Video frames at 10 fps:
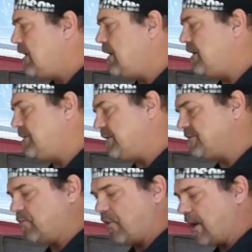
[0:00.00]
It
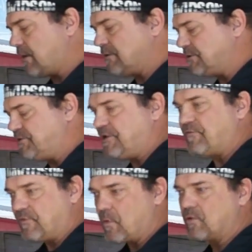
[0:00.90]
doesn't miraculously
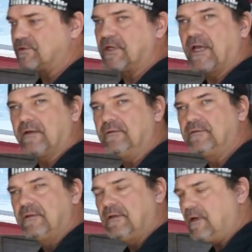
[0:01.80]
shift your motorcycle.
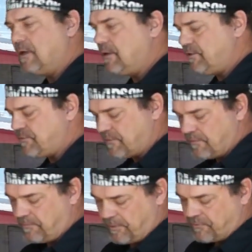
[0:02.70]
You
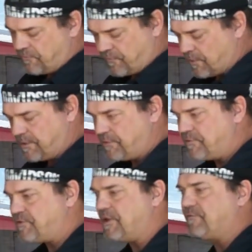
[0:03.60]
still use your foot and
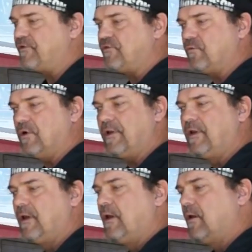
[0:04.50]
you shift as you would.
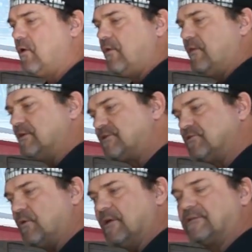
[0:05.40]
This
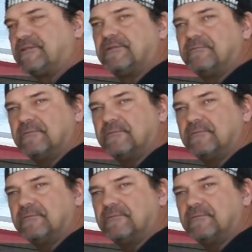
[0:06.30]
is what's